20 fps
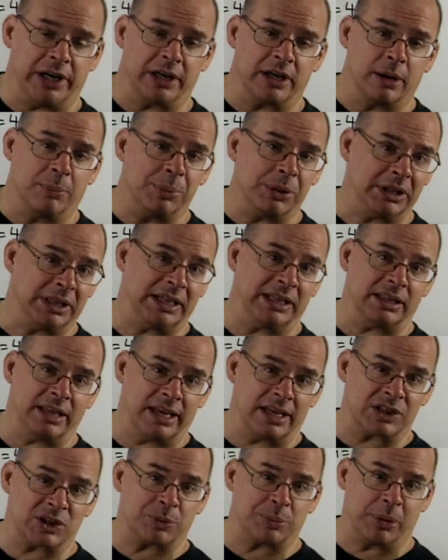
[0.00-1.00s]
to completely
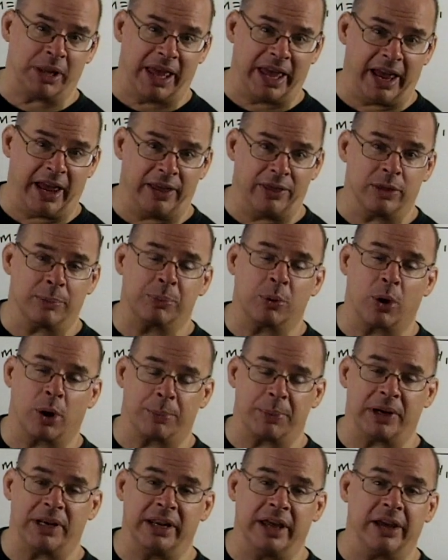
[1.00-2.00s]
explain the
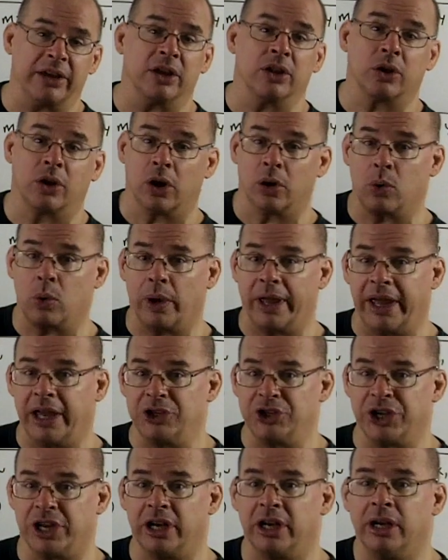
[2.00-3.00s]
perpendicular
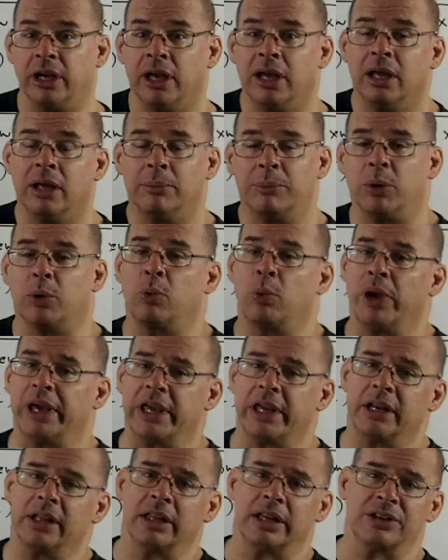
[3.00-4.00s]
equation, but we
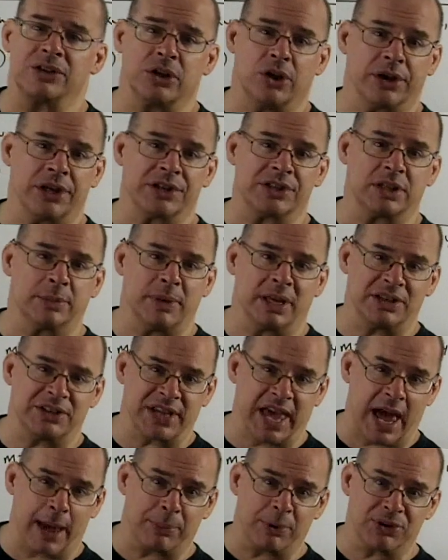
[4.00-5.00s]
can at least look at some
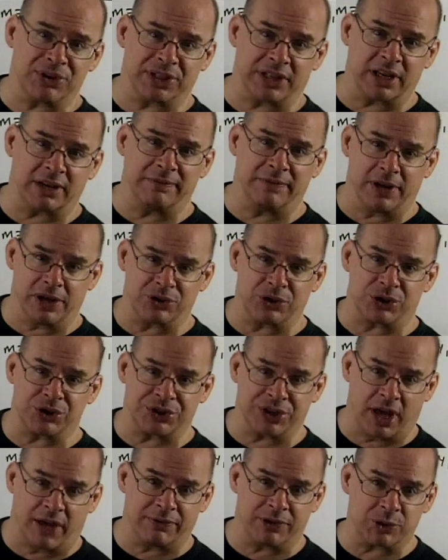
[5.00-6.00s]
examples to convince
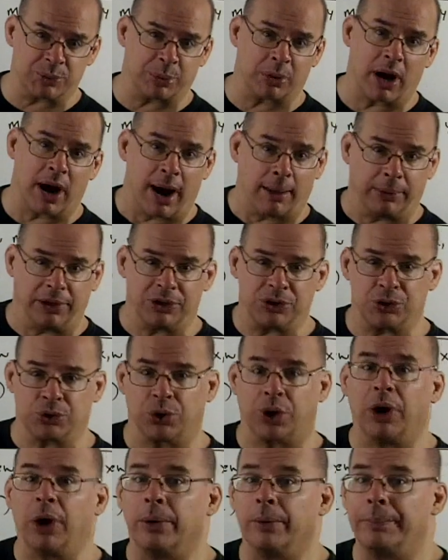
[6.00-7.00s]
ourselves it's probably
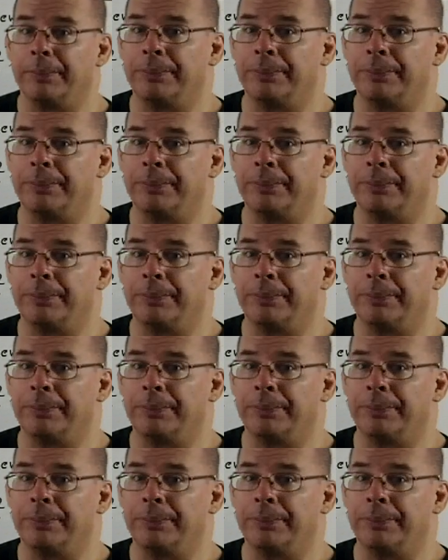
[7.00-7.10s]
true.